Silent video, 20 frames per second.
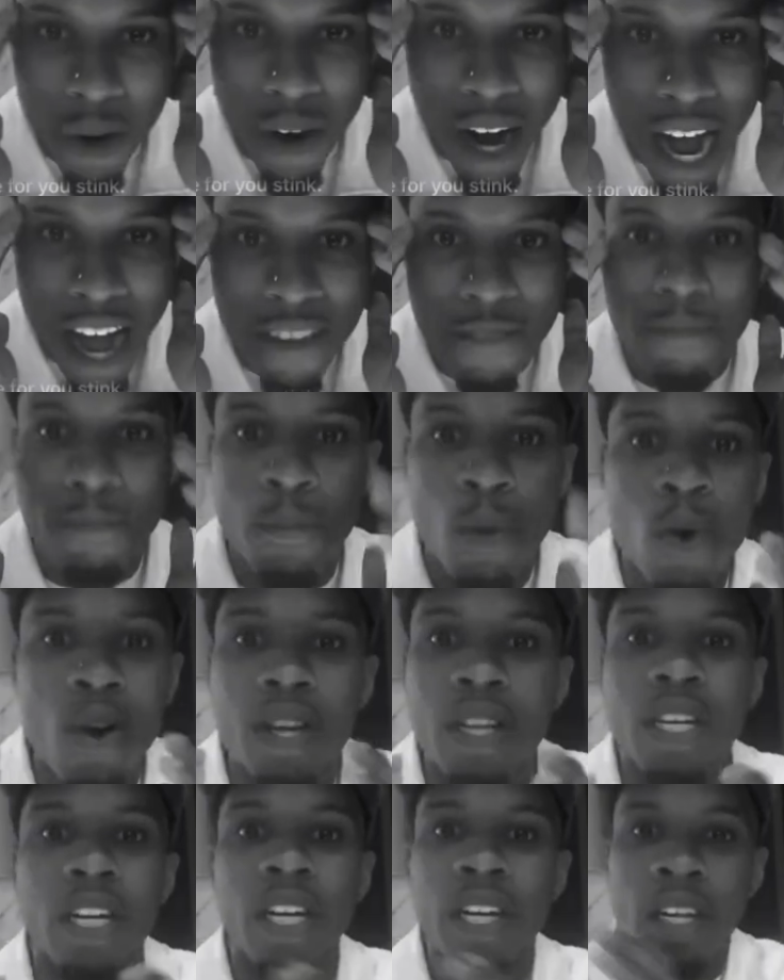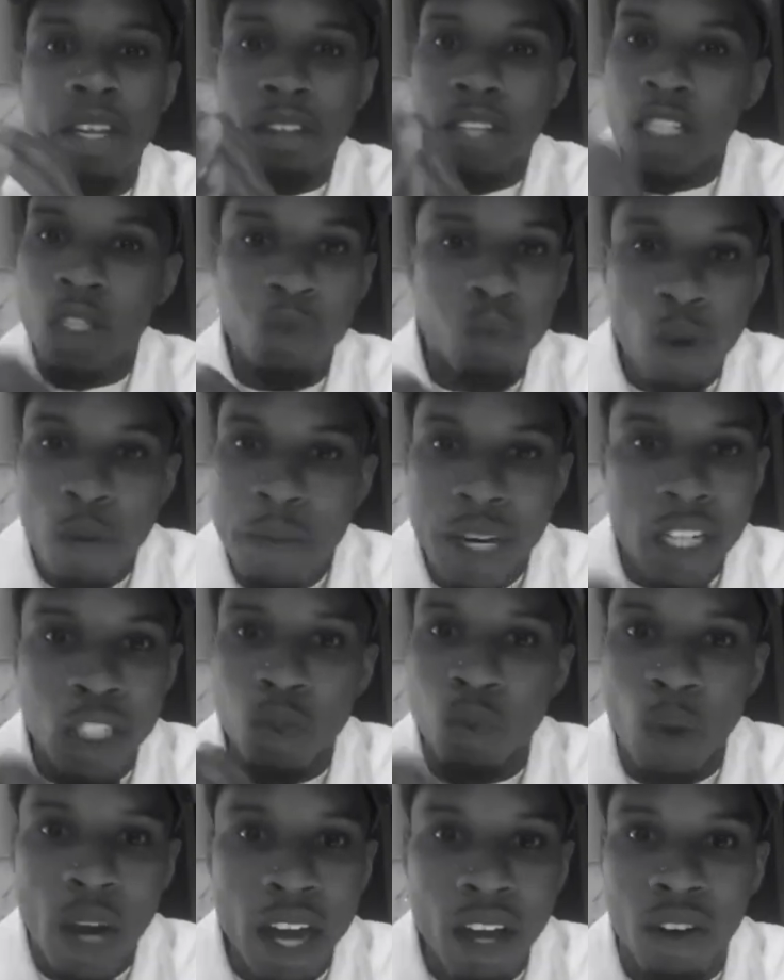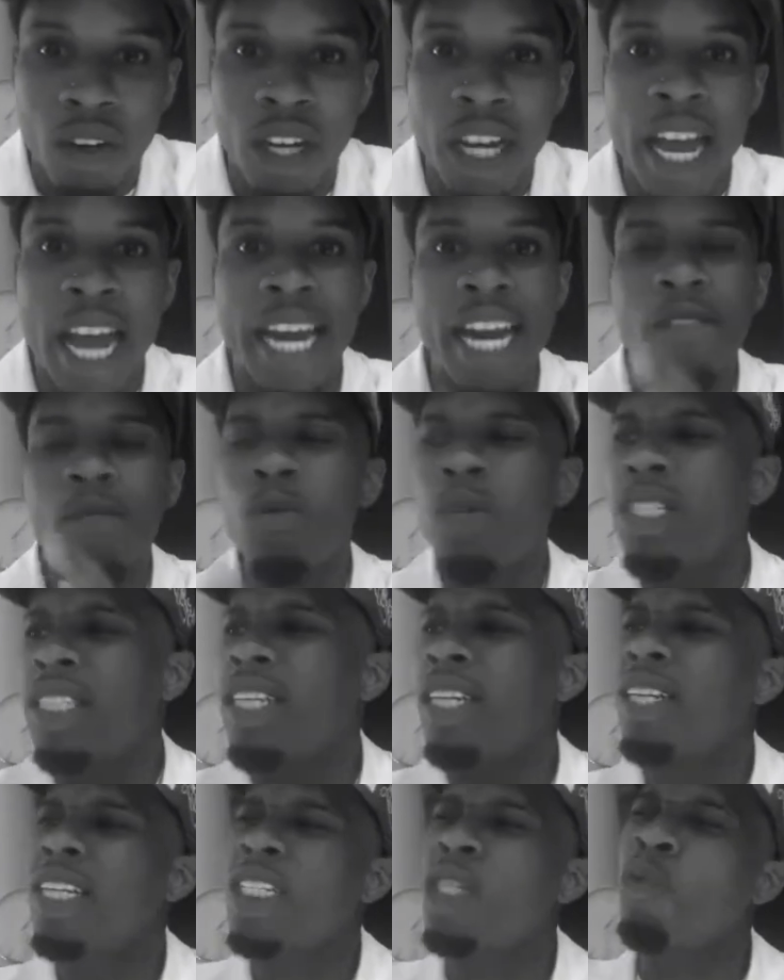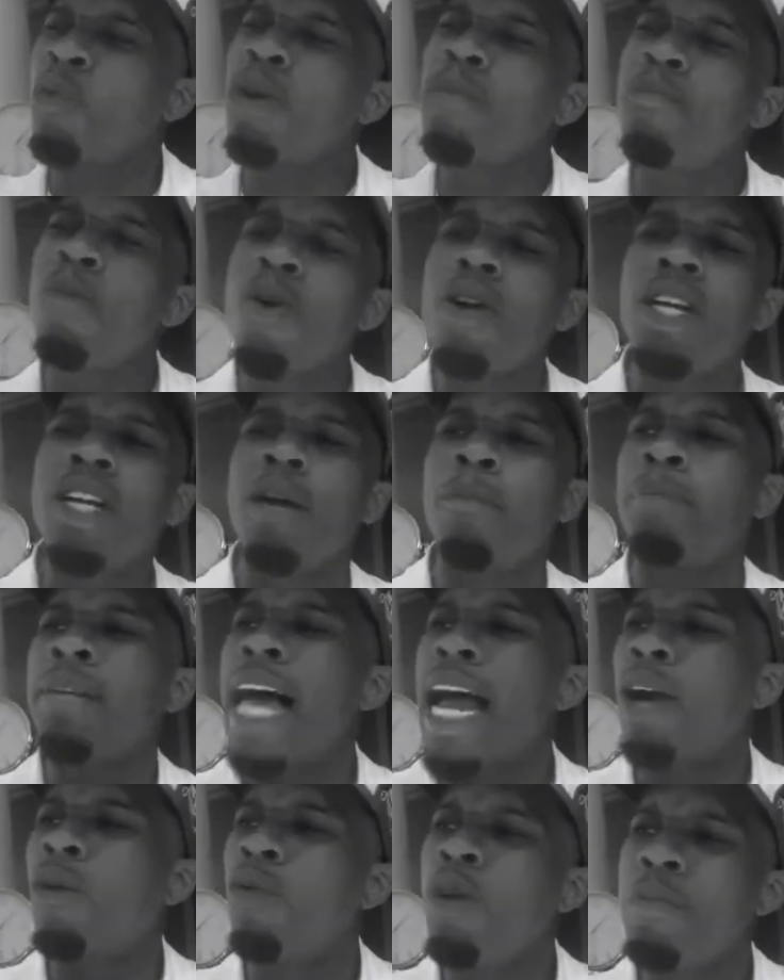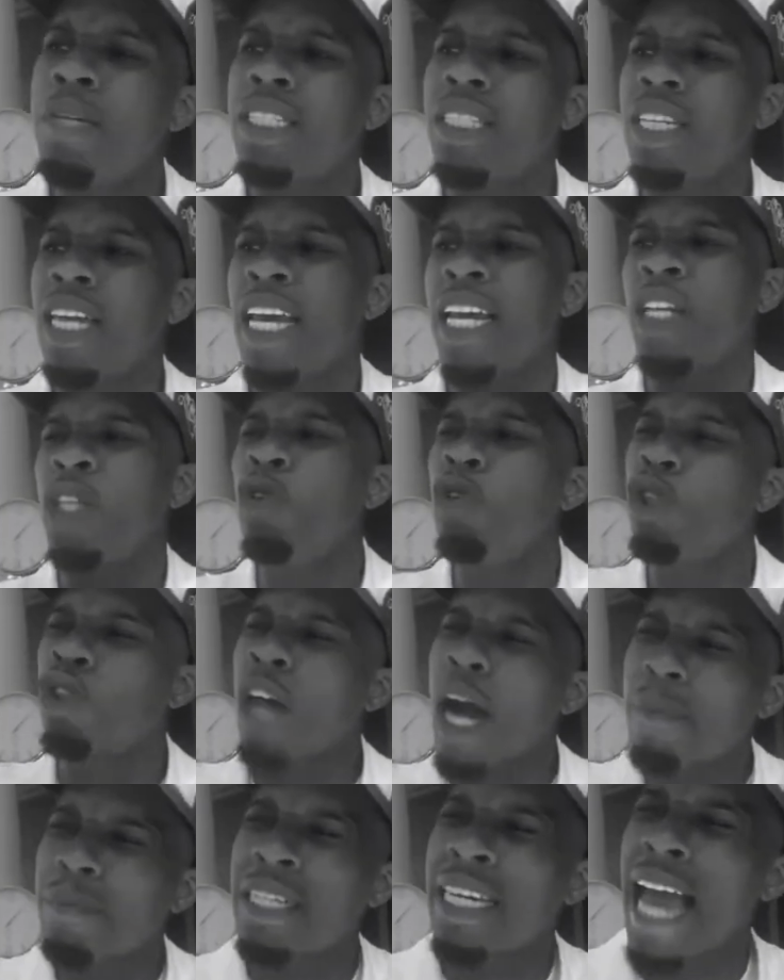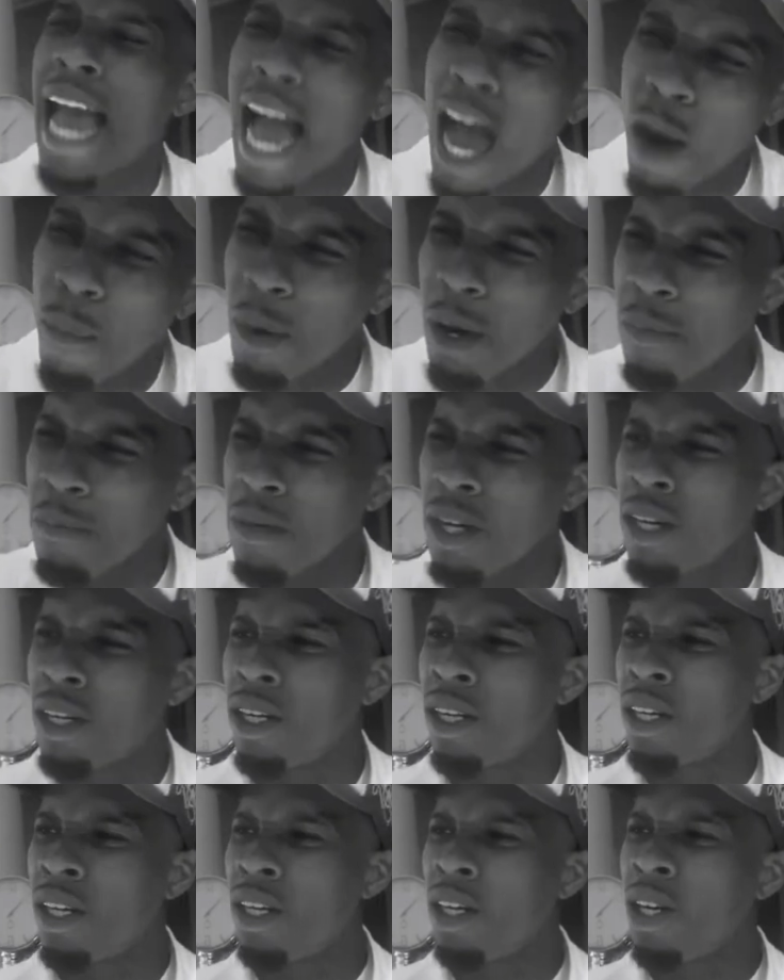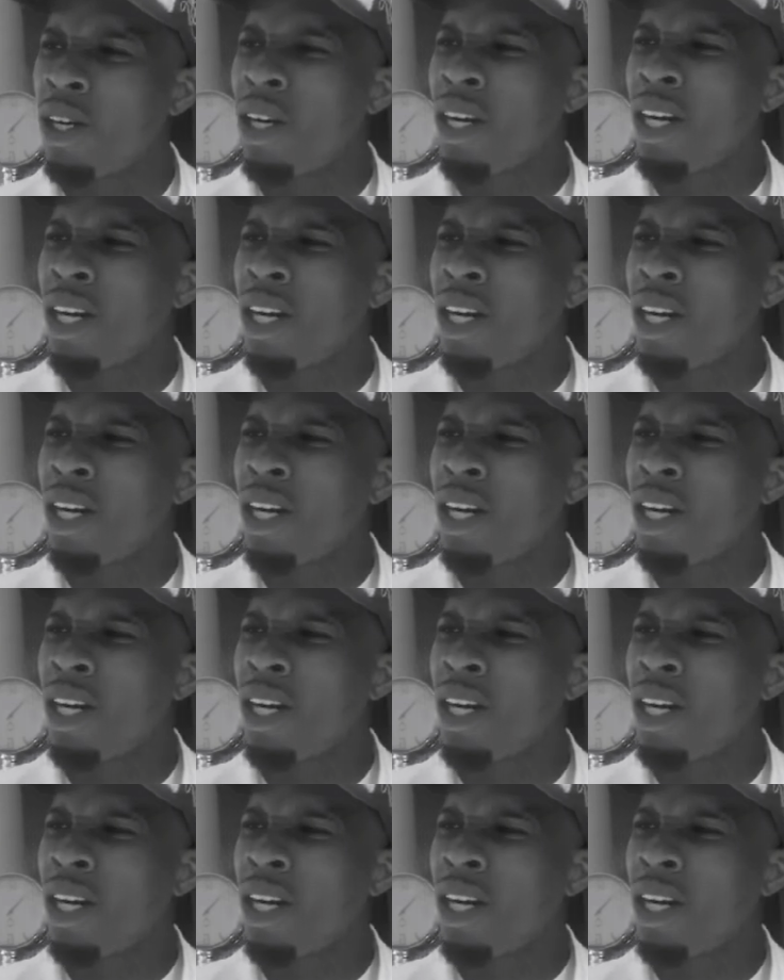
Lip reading: I would never, bro, I've mourned this woman as well. And everyone said, listen, we're mourning a black woman today and you dropped an